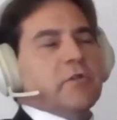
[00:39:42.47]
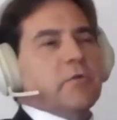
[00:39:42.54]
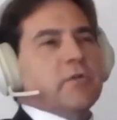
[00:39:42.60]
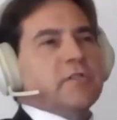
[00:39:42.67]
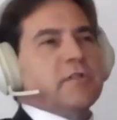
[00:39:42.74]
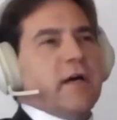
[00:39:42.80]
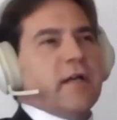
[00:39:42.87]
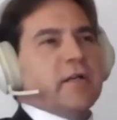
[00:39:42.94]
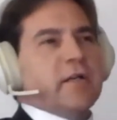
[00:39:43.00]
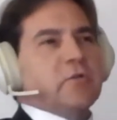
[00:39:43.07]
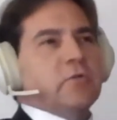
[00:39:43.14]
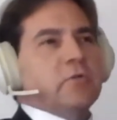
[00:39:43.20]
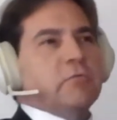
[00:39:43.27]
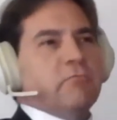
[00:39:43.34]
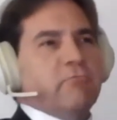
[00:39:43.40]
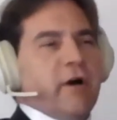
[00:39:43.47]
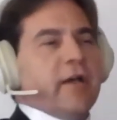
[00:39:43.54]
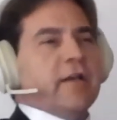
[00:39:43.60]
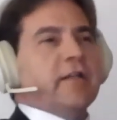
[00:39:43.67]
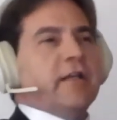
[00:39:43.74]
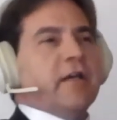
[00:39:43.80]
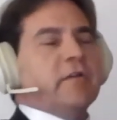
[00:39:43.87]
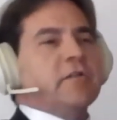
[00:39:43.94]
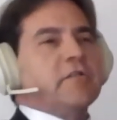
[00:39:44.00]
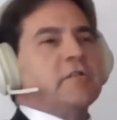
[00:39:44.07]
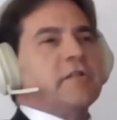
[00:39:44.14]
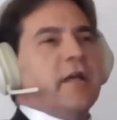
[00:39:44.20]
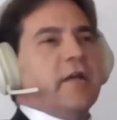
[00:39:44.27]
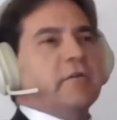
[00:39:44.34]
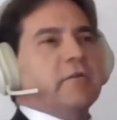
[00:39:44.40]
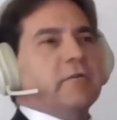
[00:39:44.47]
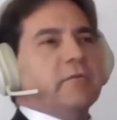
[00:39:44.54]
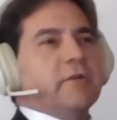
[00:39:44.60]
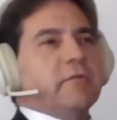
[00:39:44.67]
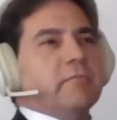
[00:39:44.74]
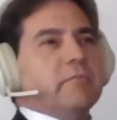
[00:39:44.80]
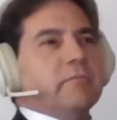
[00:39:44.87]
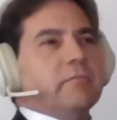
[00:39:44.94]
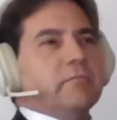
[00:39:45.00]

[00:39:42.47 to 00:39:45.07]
who are starting to finally understand that